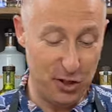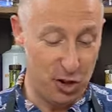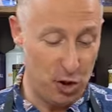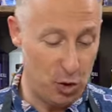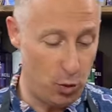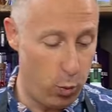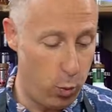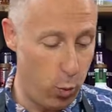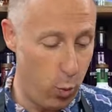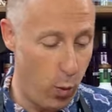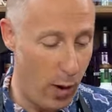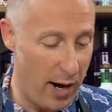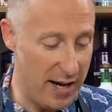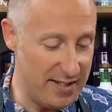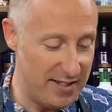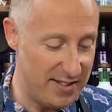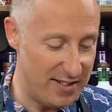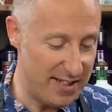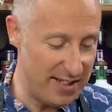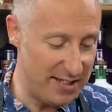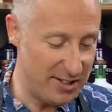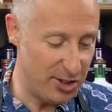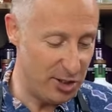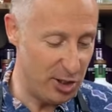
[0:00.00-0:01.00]

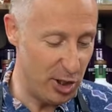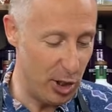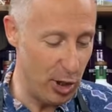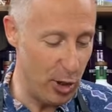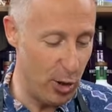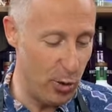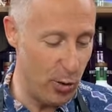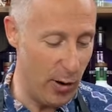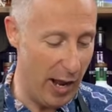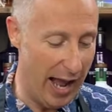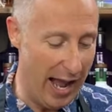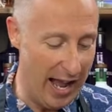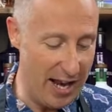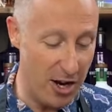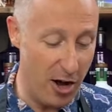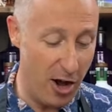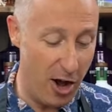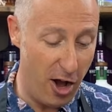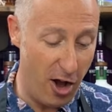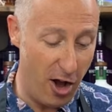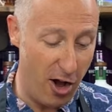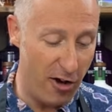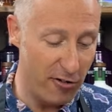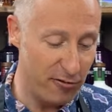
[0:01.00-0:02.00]
22 and a
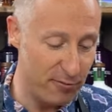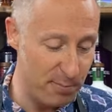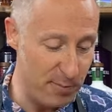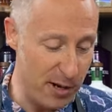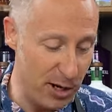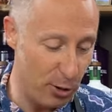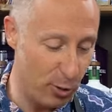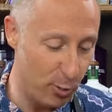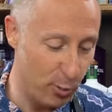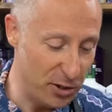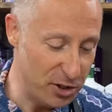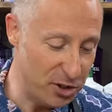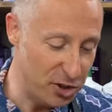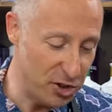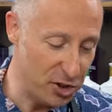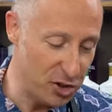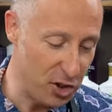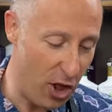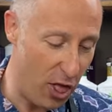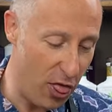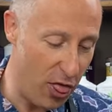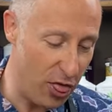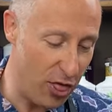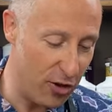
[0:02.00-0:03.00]
half mil, which
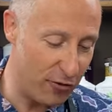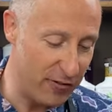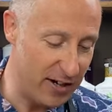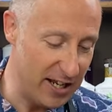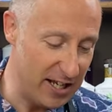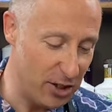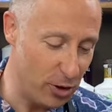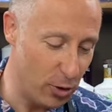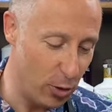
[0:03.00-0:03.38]
is three